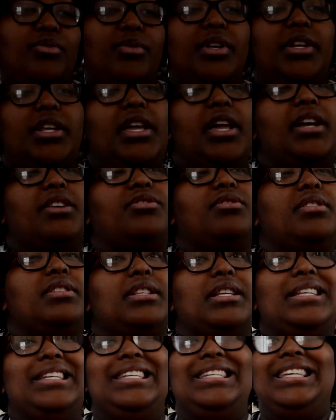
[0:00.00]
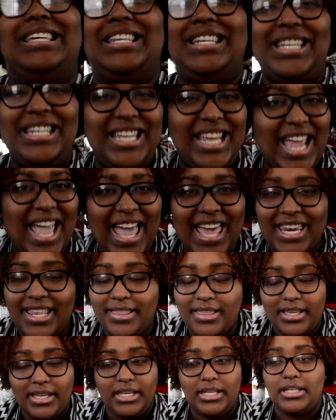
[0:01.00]
do any extras I didn't get any added
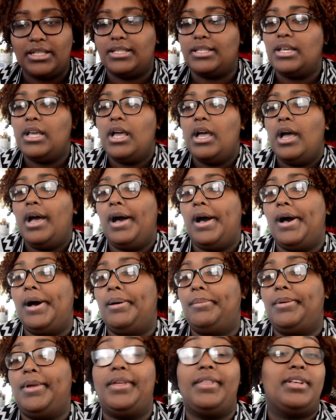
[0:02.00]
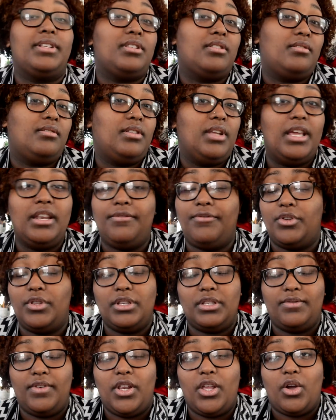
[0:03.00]
things um yeah that's it for
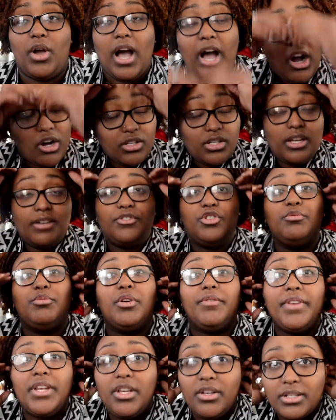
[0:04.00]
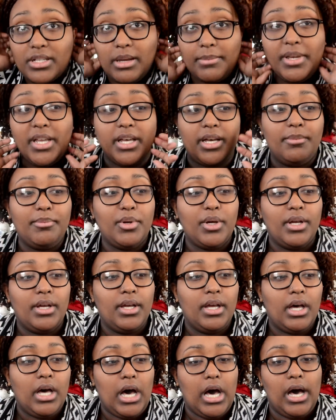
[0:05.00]
this video I also have two more videos coming up
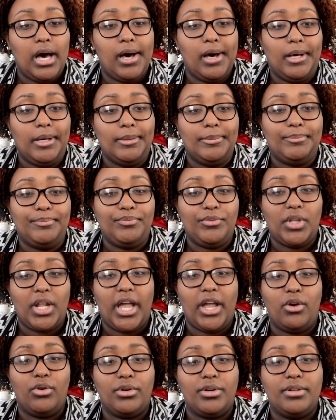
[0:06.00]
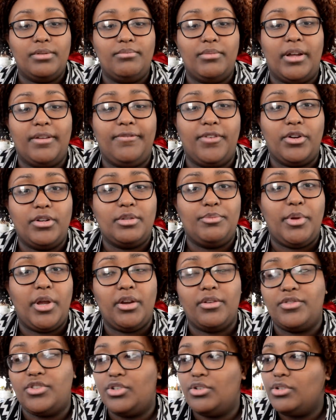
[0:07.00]
um I ordered my first
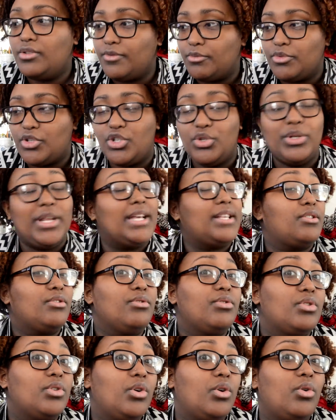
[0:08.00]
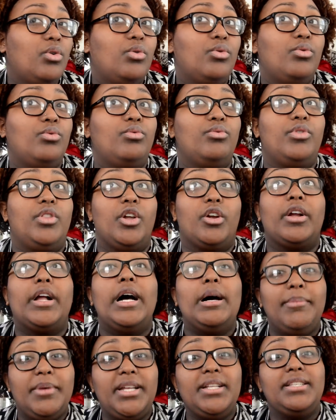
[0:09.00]
pair of shoes from Shoe Dazzle so they're
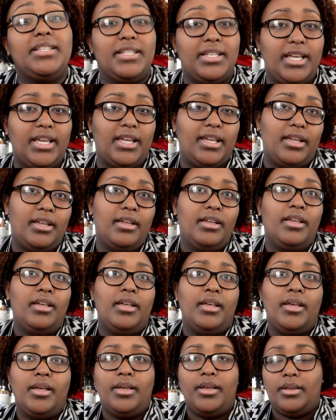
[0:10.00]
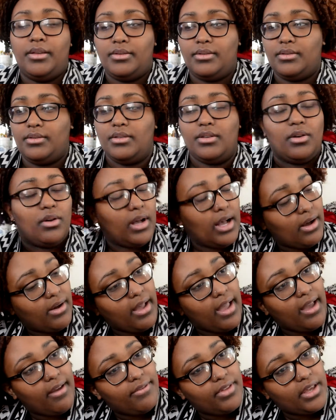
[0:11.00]
coming today so I'll
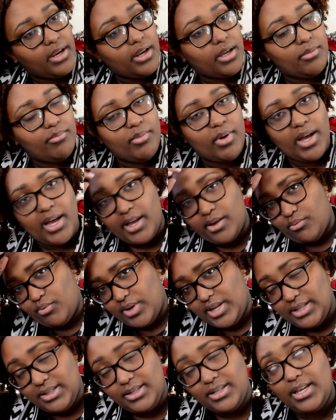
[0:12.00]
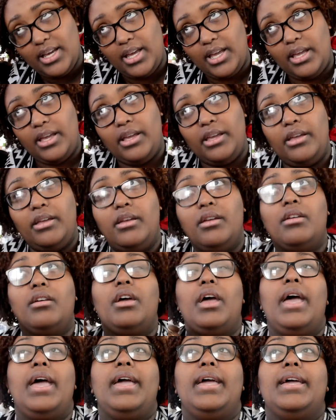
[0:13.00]
have that up by Wednesday
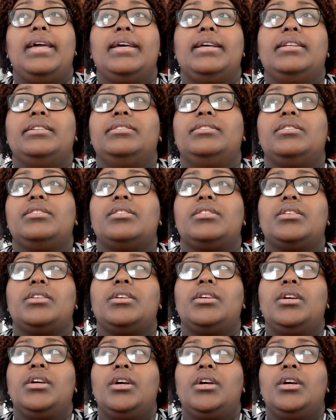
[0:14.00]
and